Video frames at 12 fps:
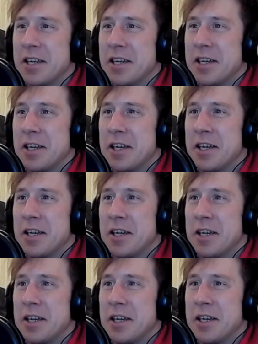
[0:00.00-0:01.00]

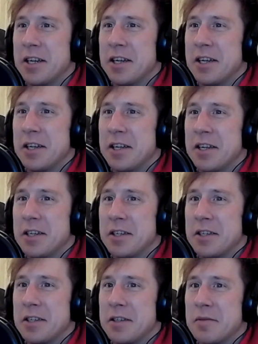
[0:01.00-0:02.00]

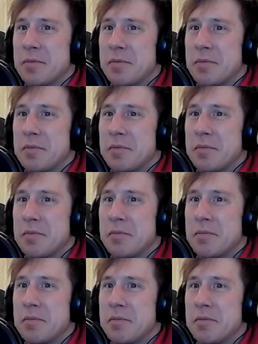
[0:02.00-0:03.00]

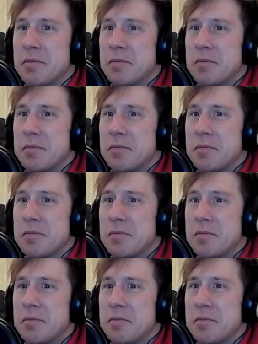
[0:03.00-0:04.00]

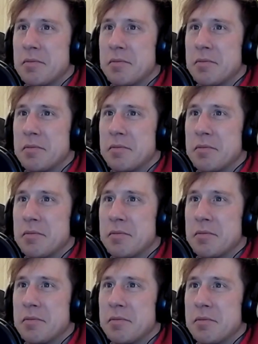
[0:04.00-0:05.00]

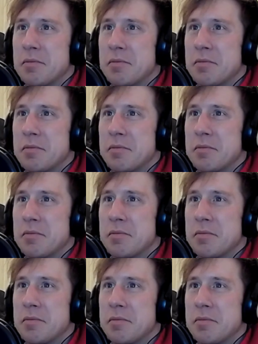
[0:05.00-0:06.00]

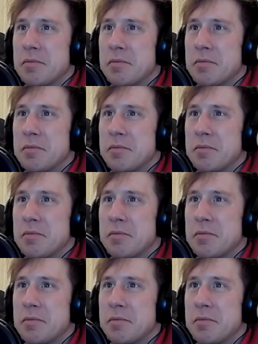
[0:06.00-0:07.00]
(silent)